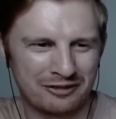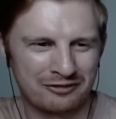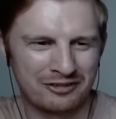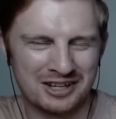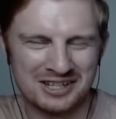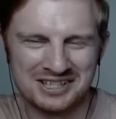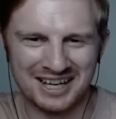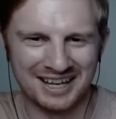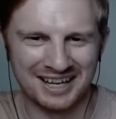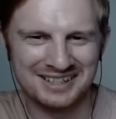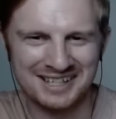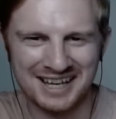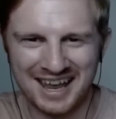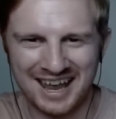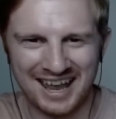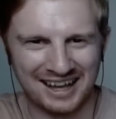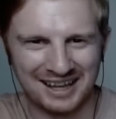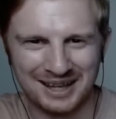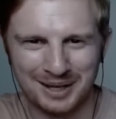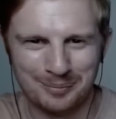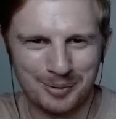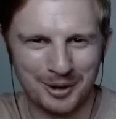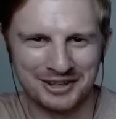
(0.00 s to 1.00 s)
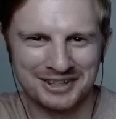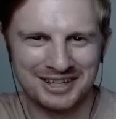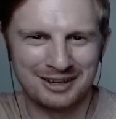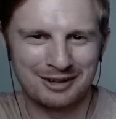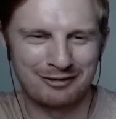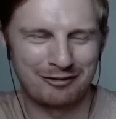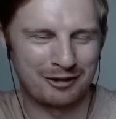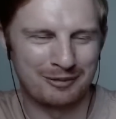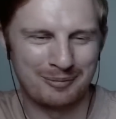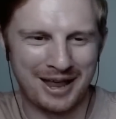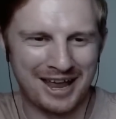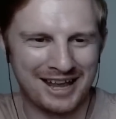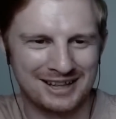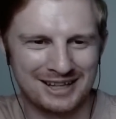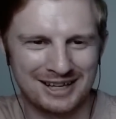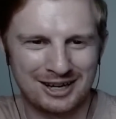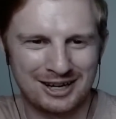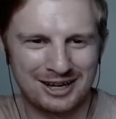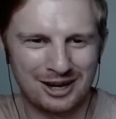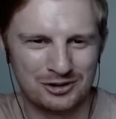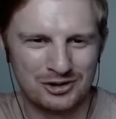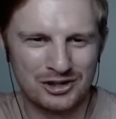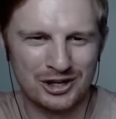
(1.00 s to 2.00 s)
if you say to anybody from any
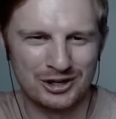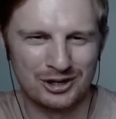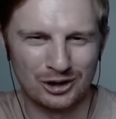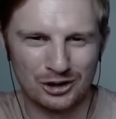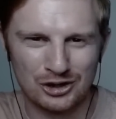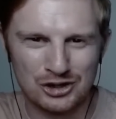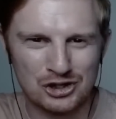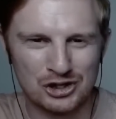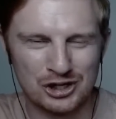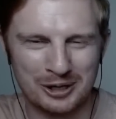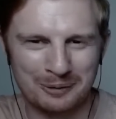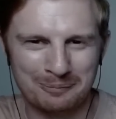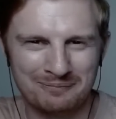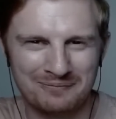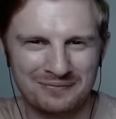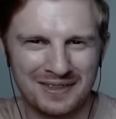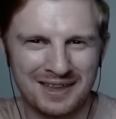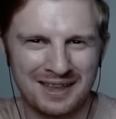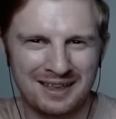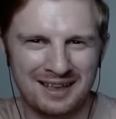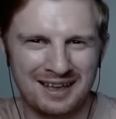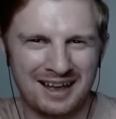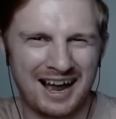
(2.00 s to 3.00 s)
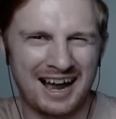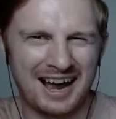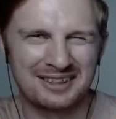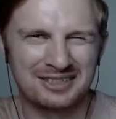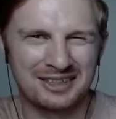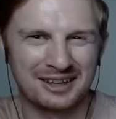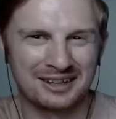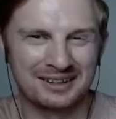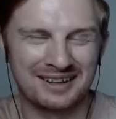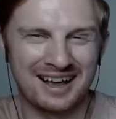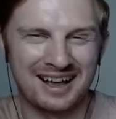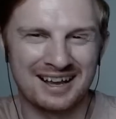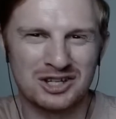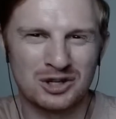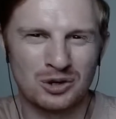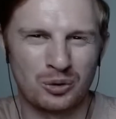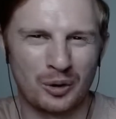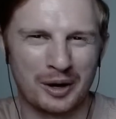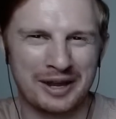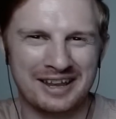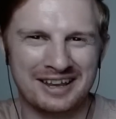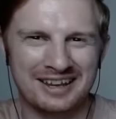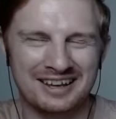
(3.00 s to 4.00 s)
country you're cheap i think that's
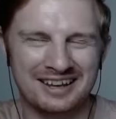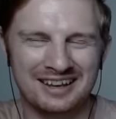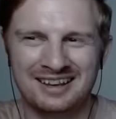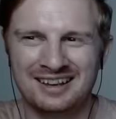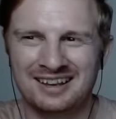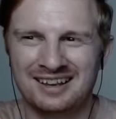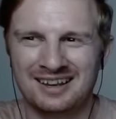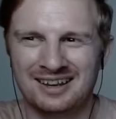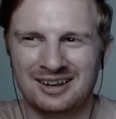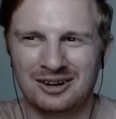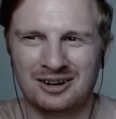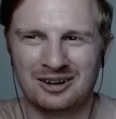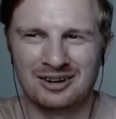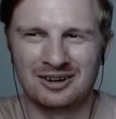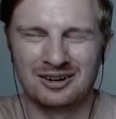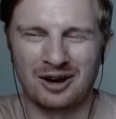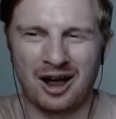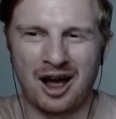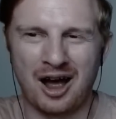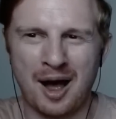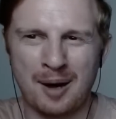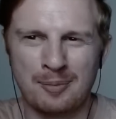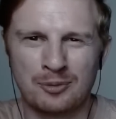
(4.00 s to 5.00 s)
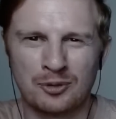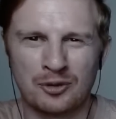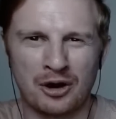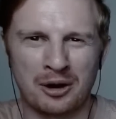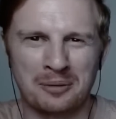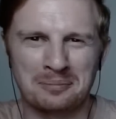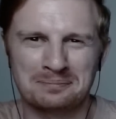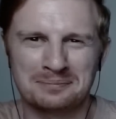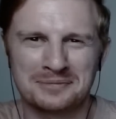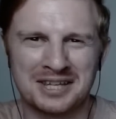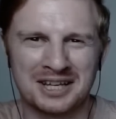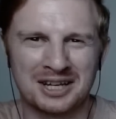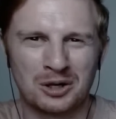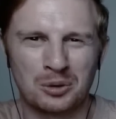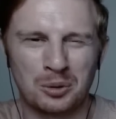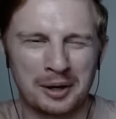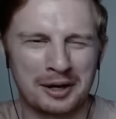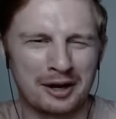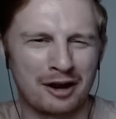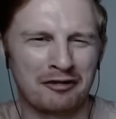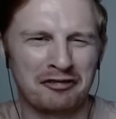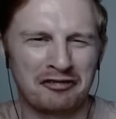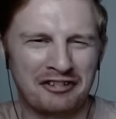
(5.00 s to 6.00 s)
quite abrupt and
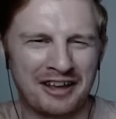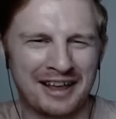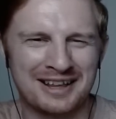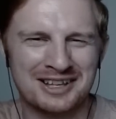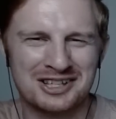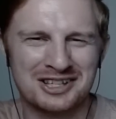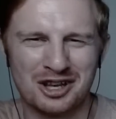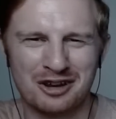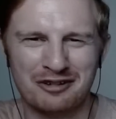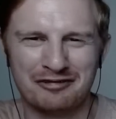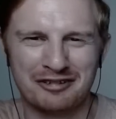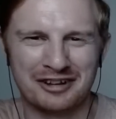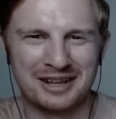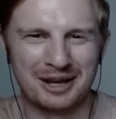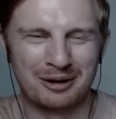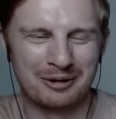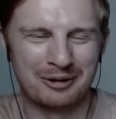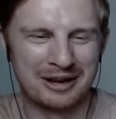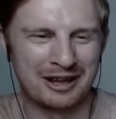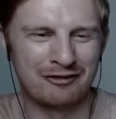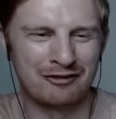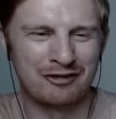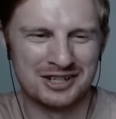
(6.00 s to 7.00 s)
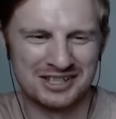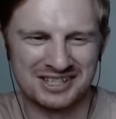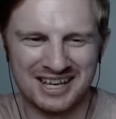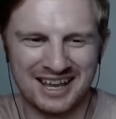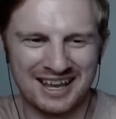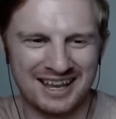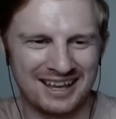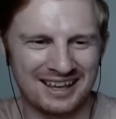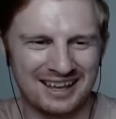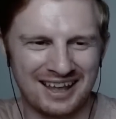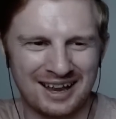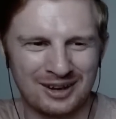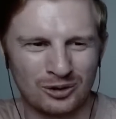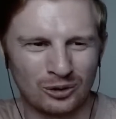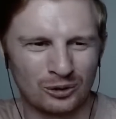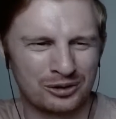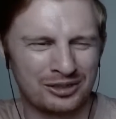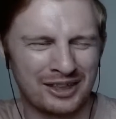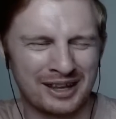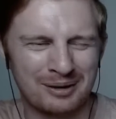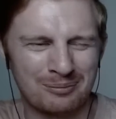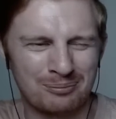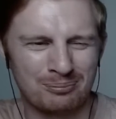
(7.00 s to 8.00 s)
quite offensive in a way. If you say, I
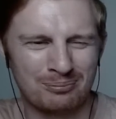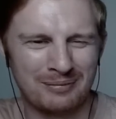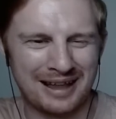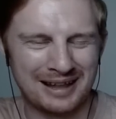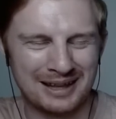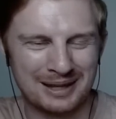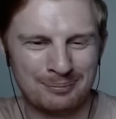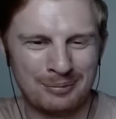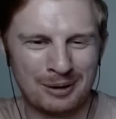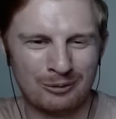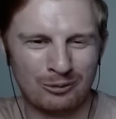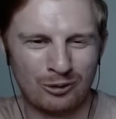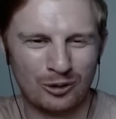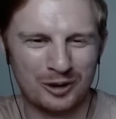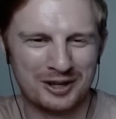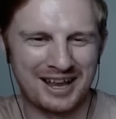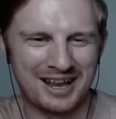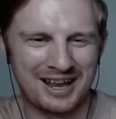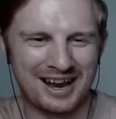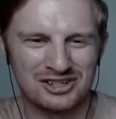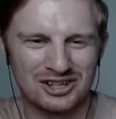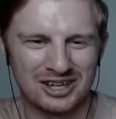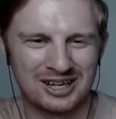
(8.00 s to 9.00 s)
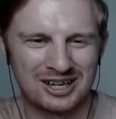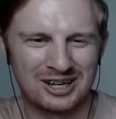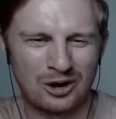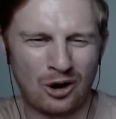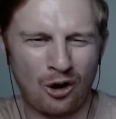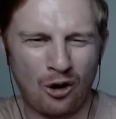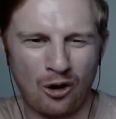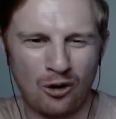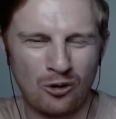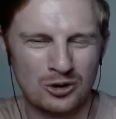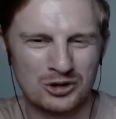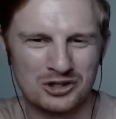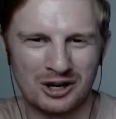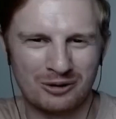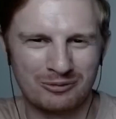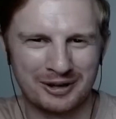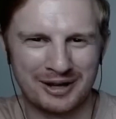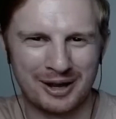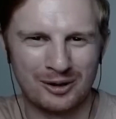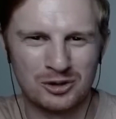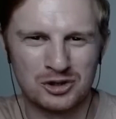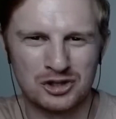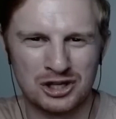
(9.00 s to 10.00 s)
don't think many people would actually call
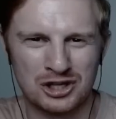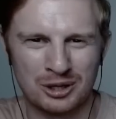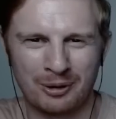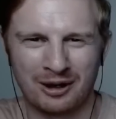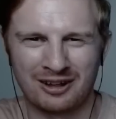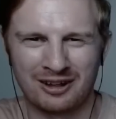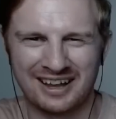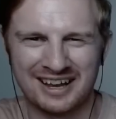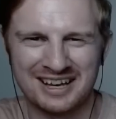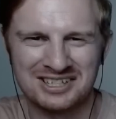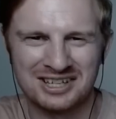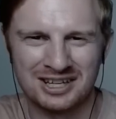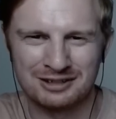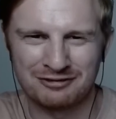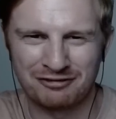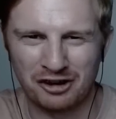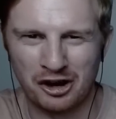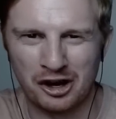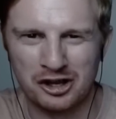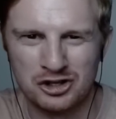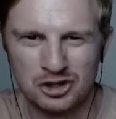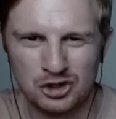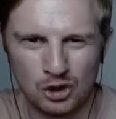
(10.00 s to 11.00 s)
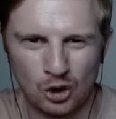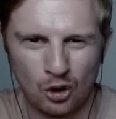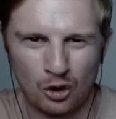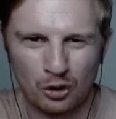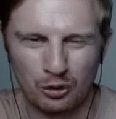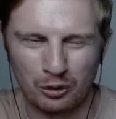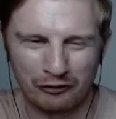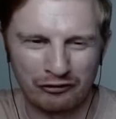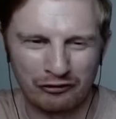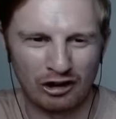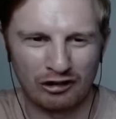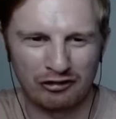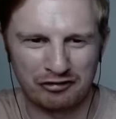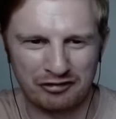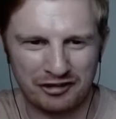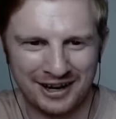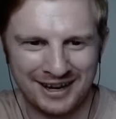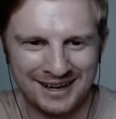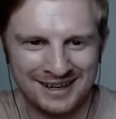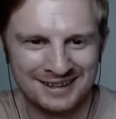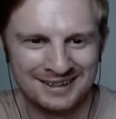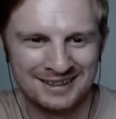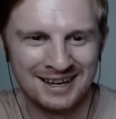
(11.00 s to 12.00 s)
someone else sheep unless it's for a joke with your
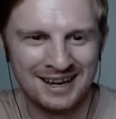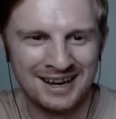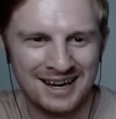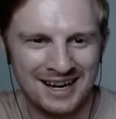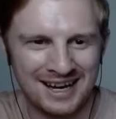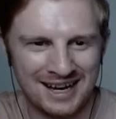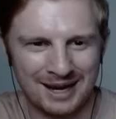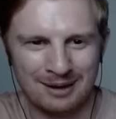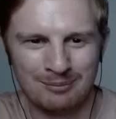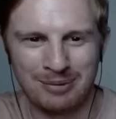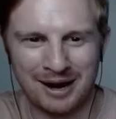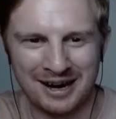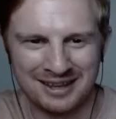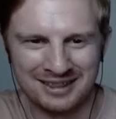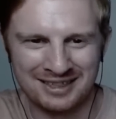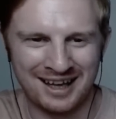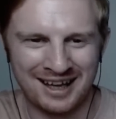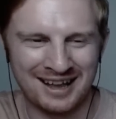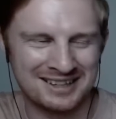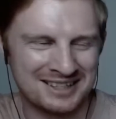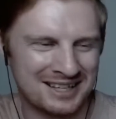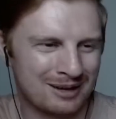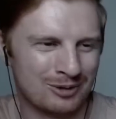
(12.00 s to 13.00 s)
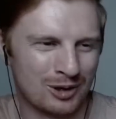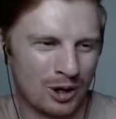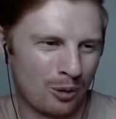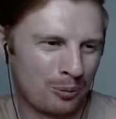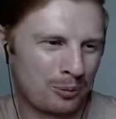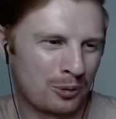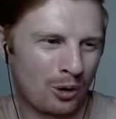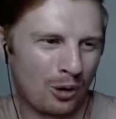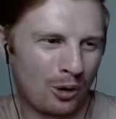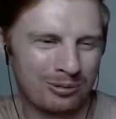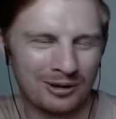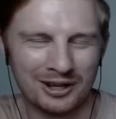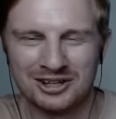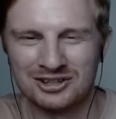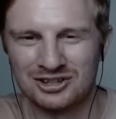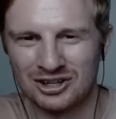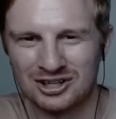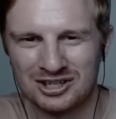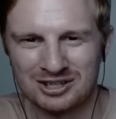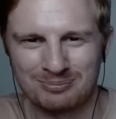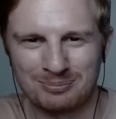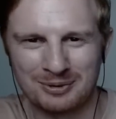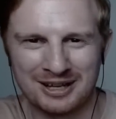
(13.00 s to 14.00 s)
friend, and by that time they'll probably
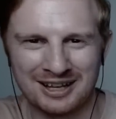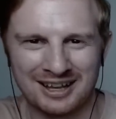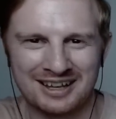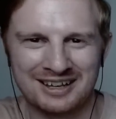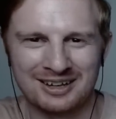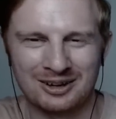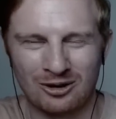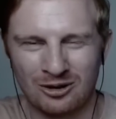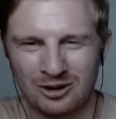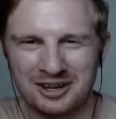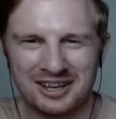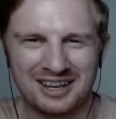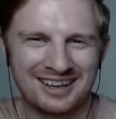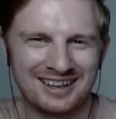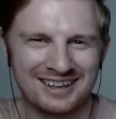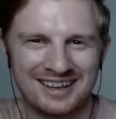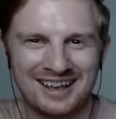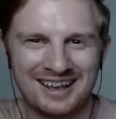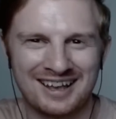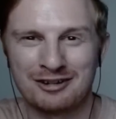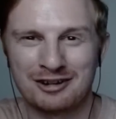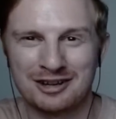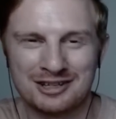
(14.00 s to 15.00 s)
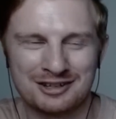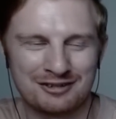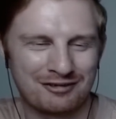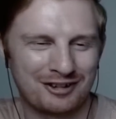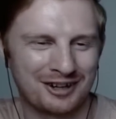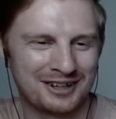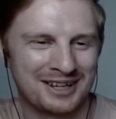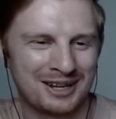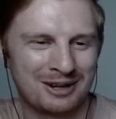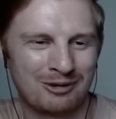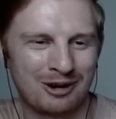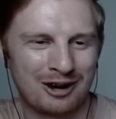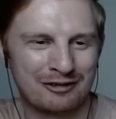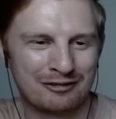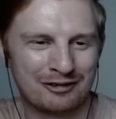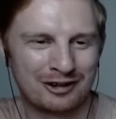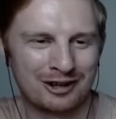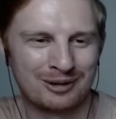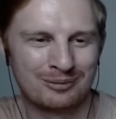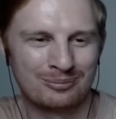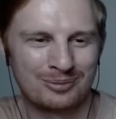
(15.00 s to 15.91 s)
just be like, okay, yeah, it's funny, whatever.